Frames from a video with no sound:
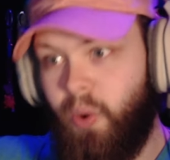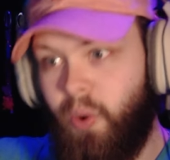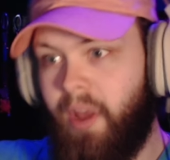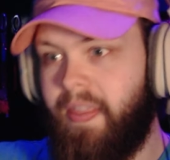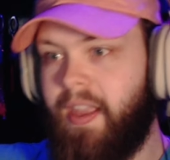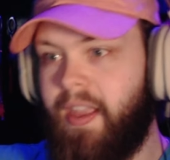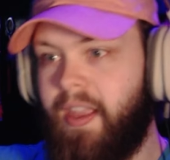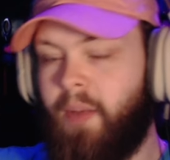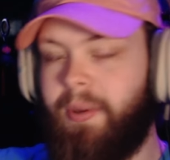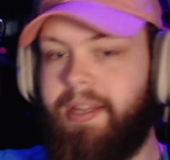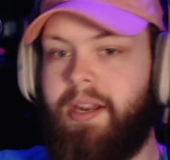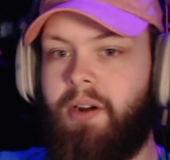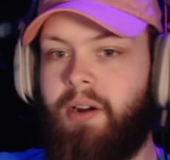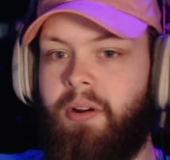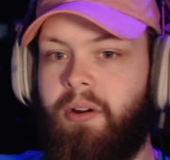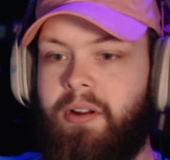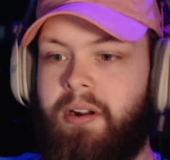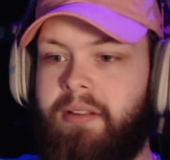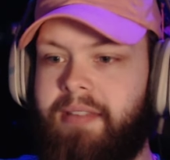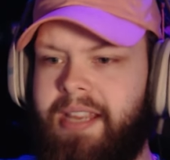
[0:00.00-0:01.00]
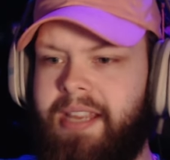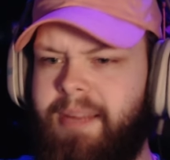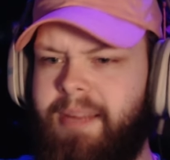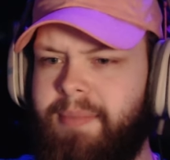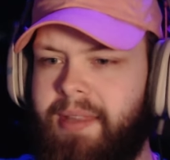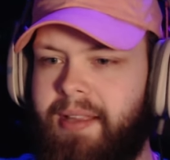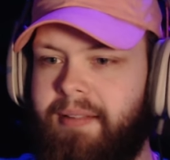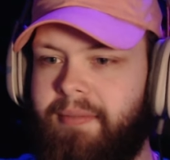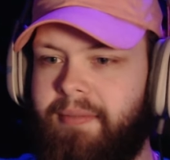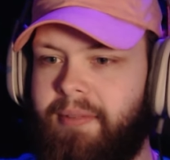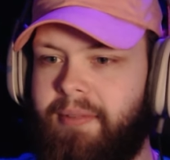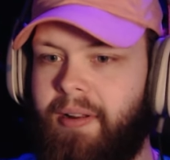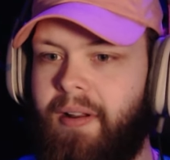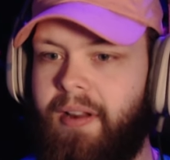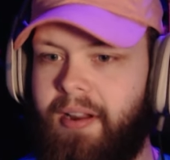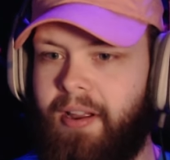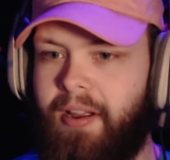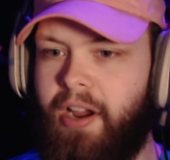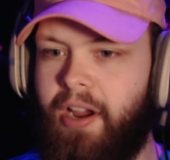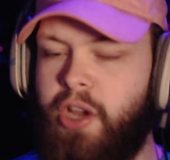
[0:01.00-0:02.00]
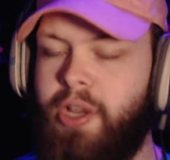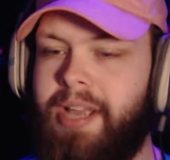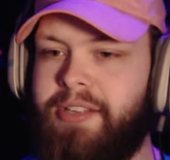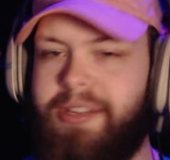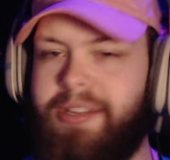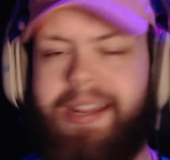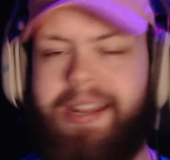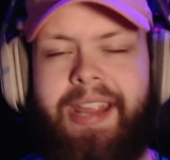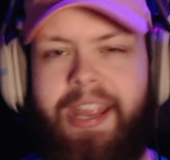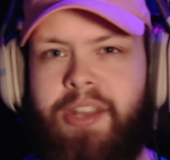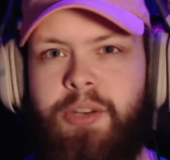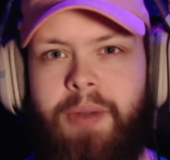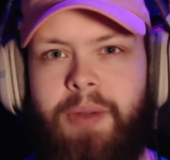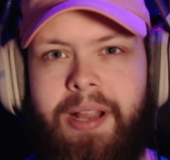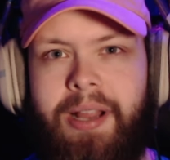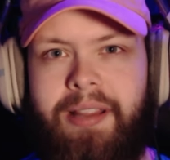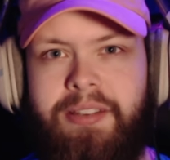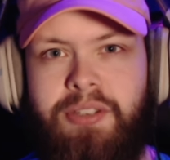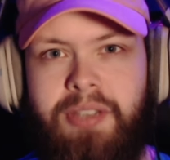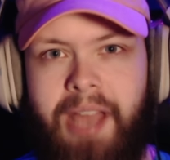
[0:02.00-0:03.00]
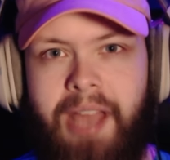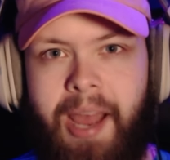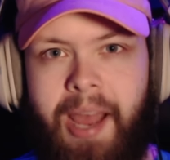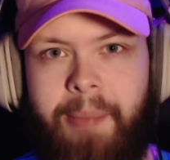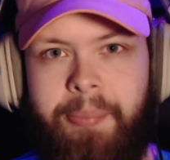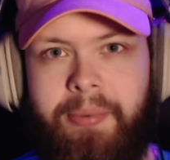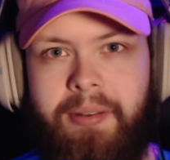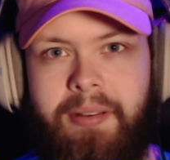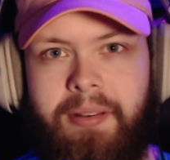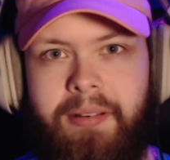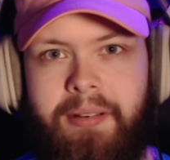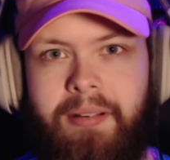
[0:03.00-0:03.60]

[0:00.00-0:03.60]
Well, I think we need her on our team then. Are you guys going to indirectly stop?